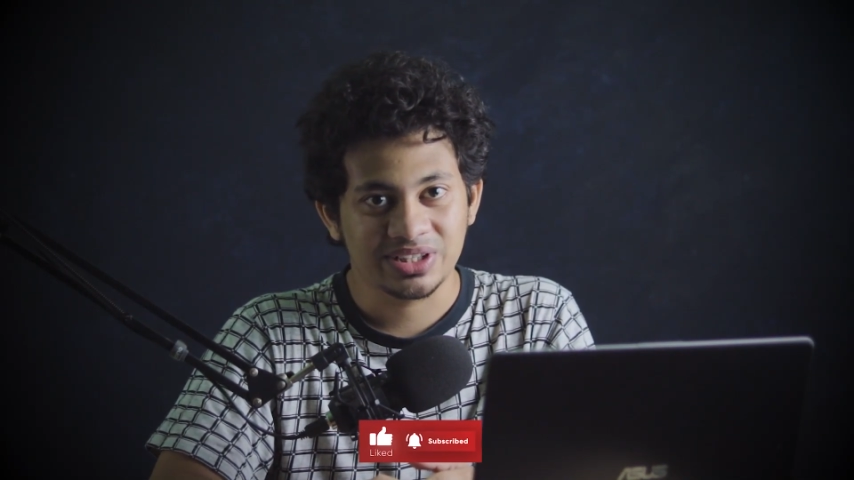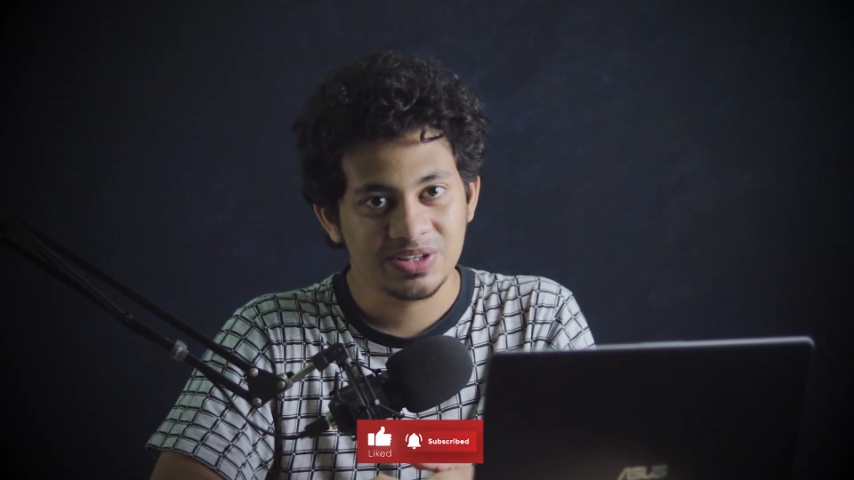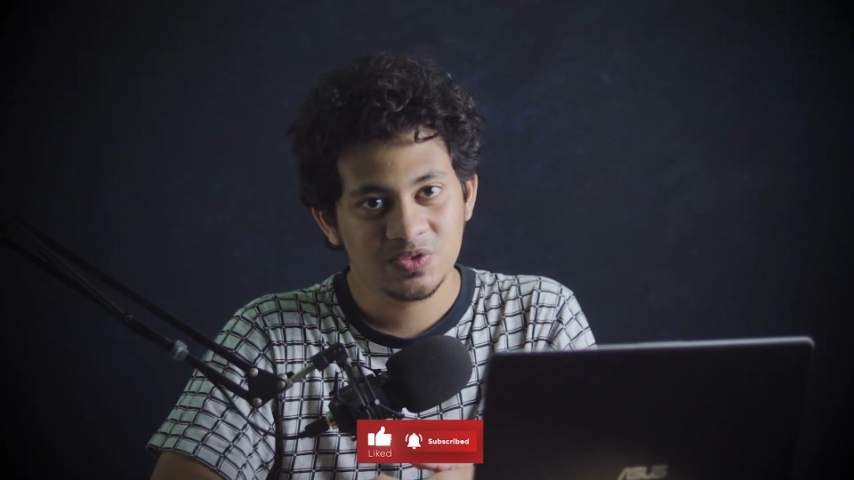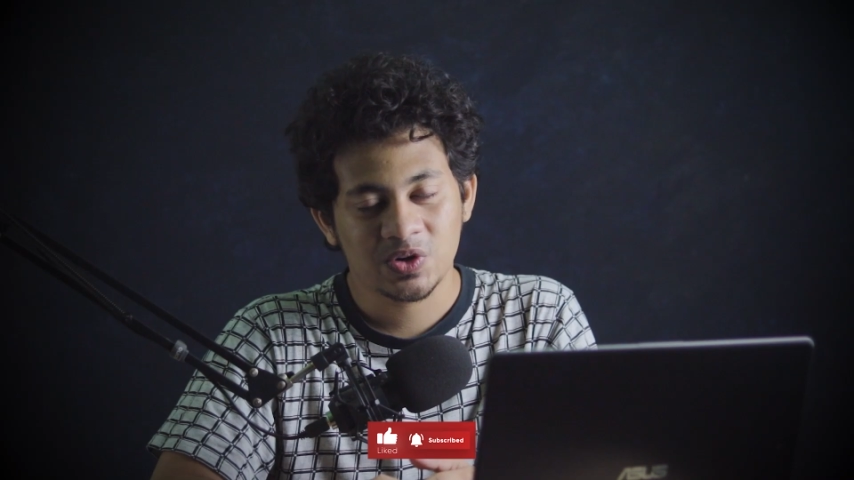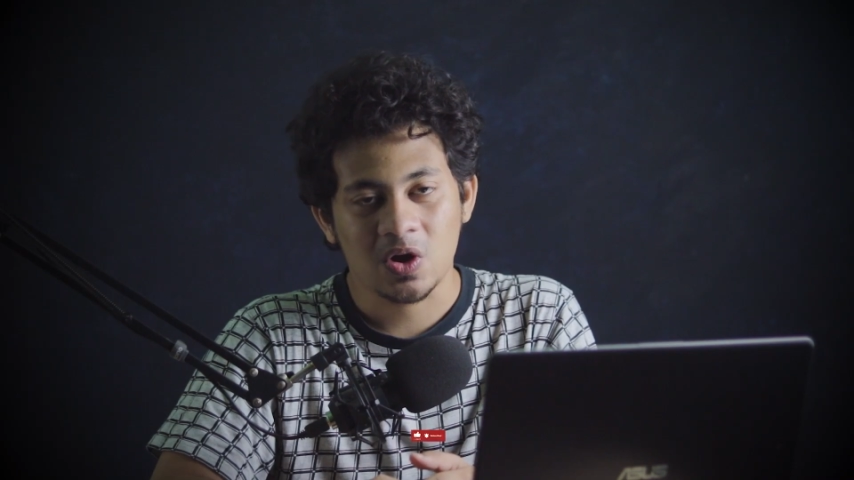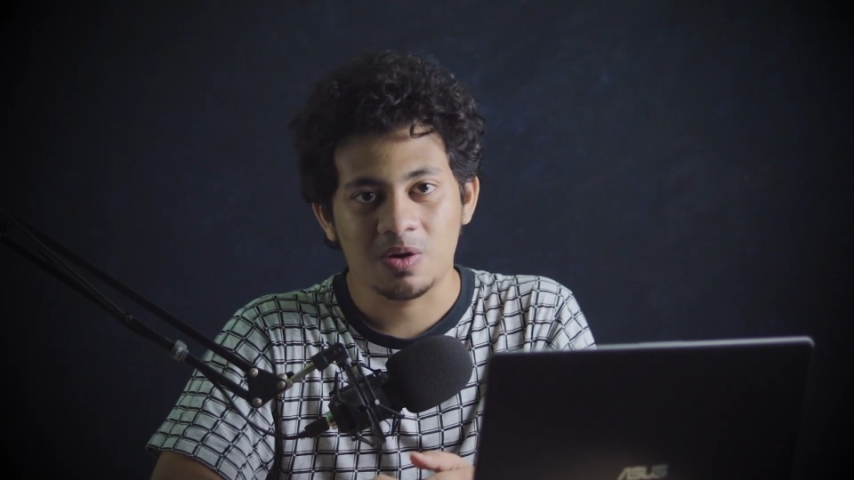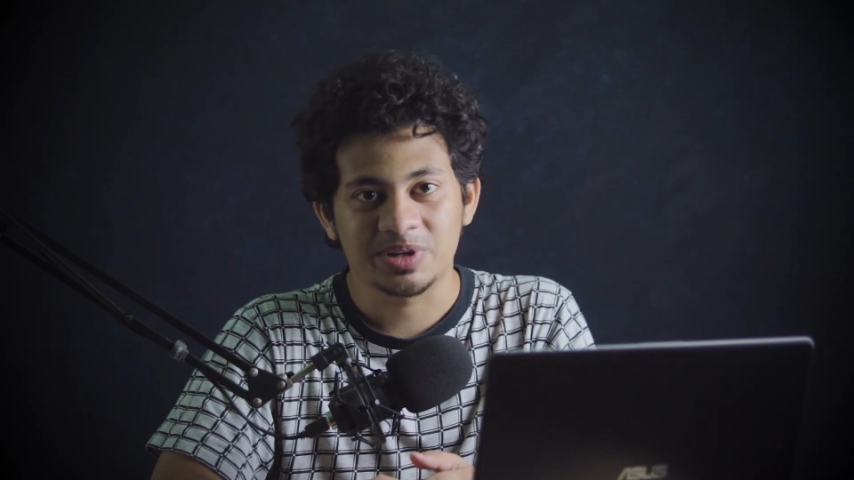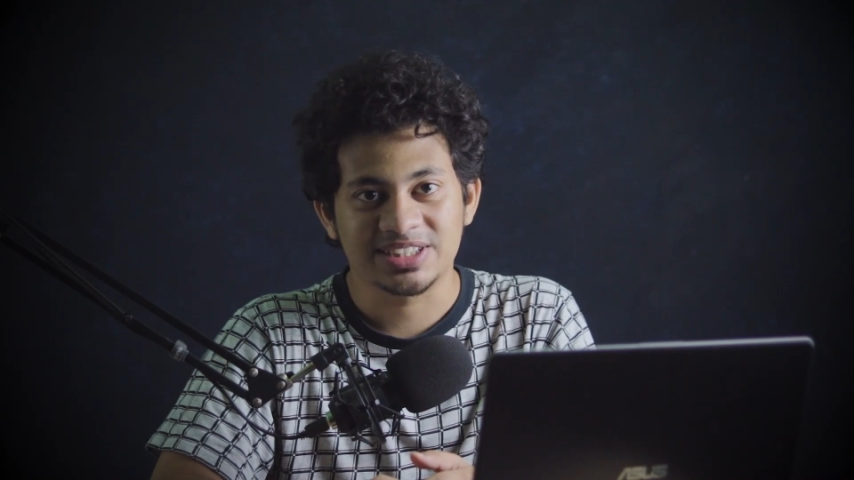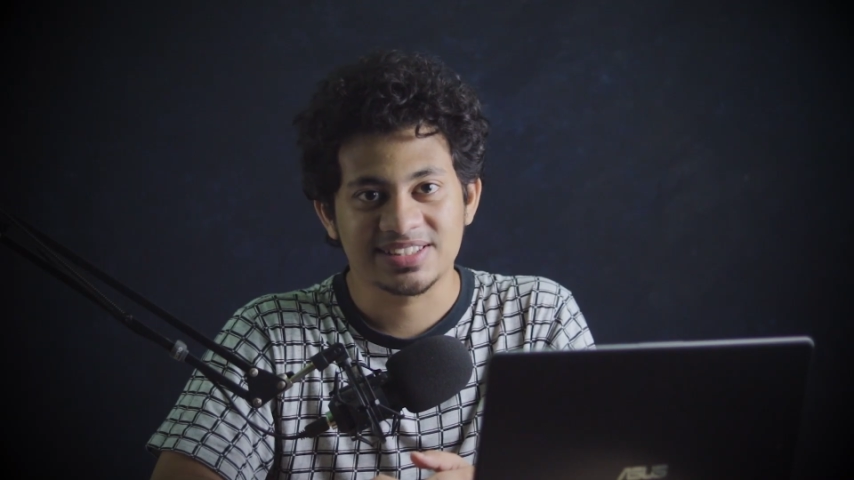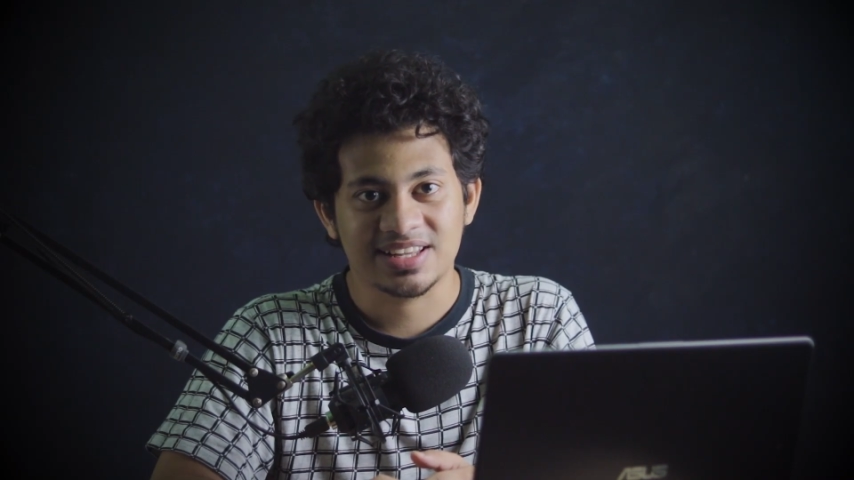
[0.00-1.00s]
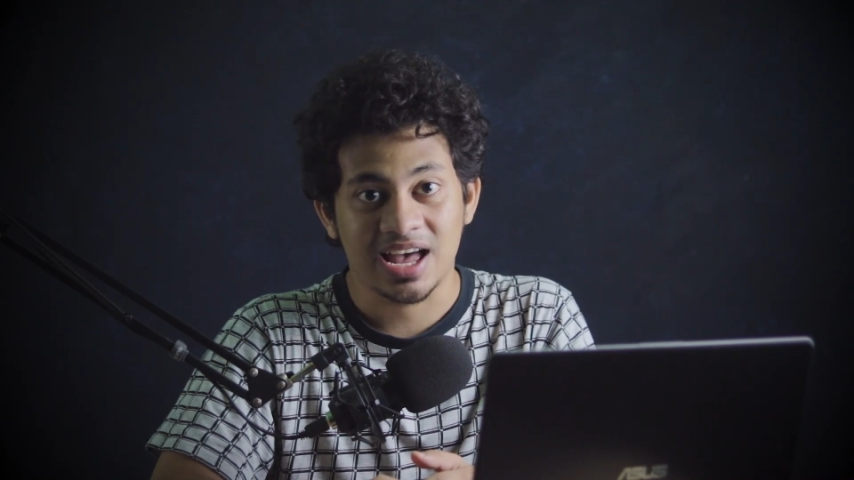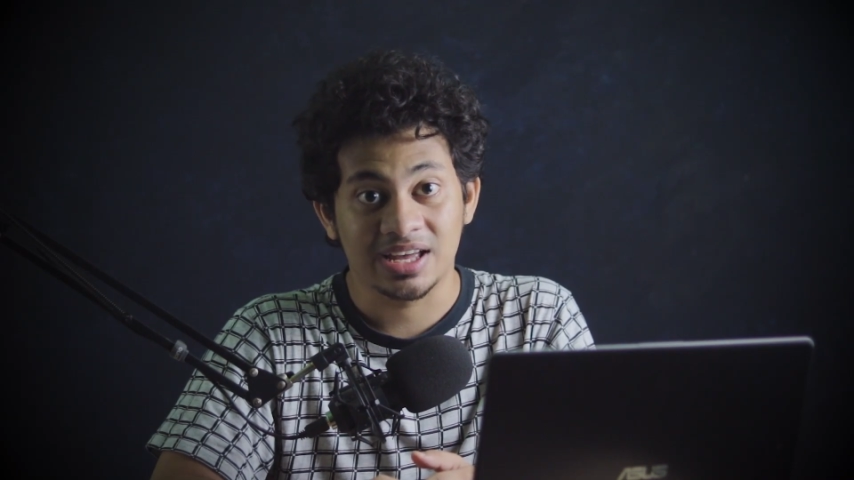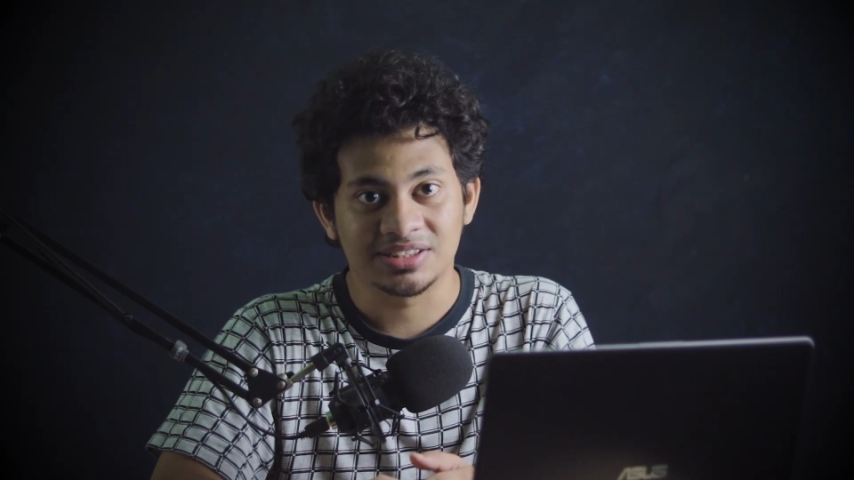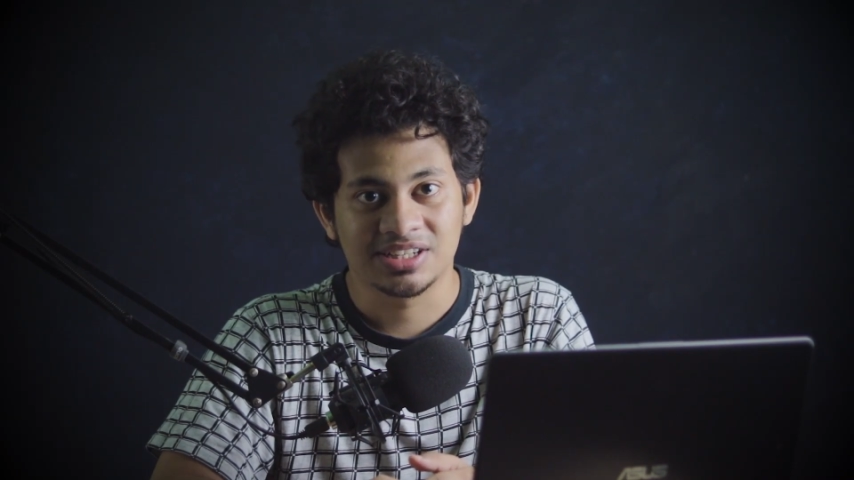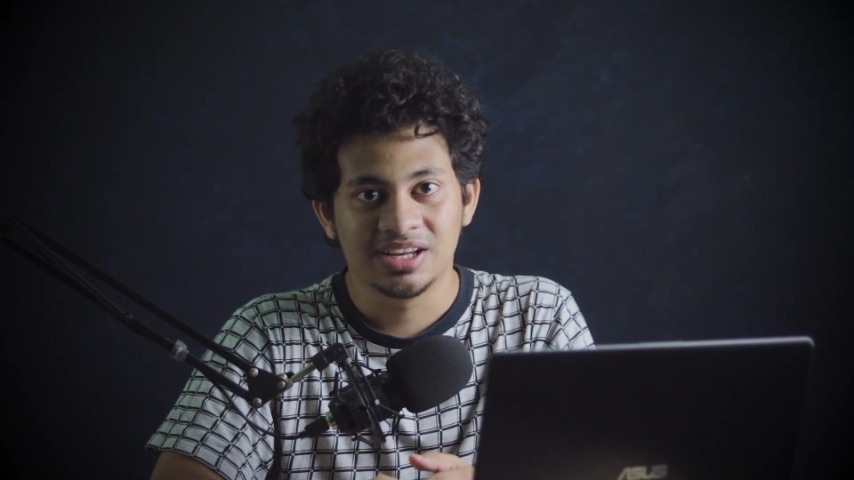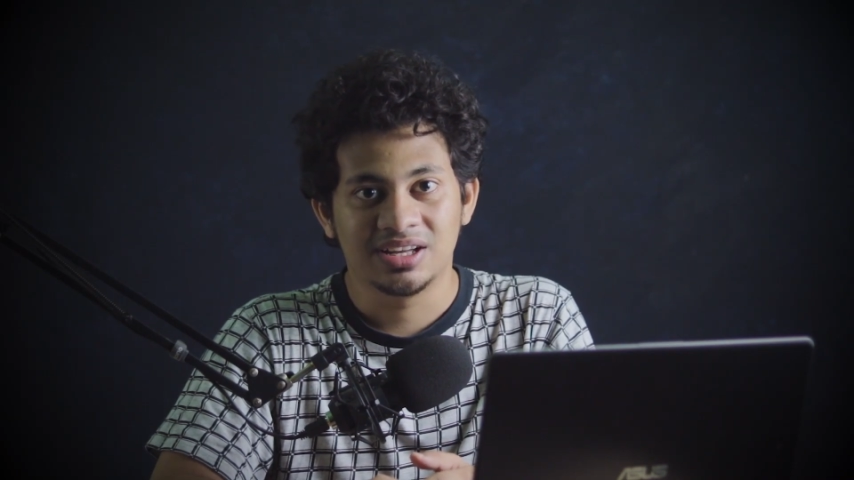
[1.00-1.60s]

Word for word: leave your comments and